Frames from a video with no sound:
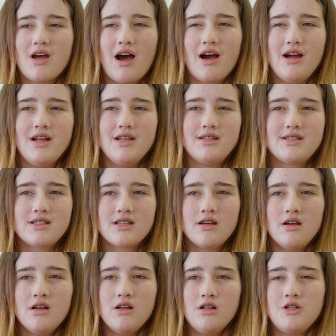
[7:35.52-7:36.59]
Heights,
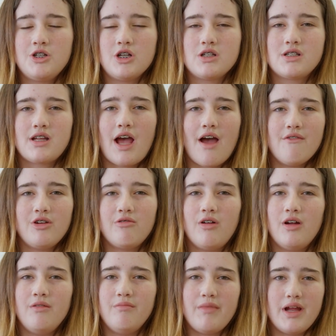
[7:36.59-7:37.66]
just
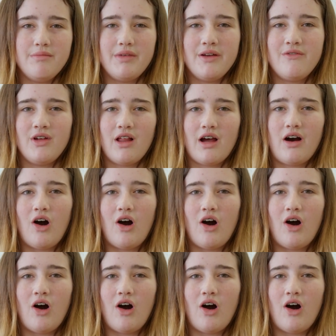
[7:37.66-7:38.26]
everyone made me feel at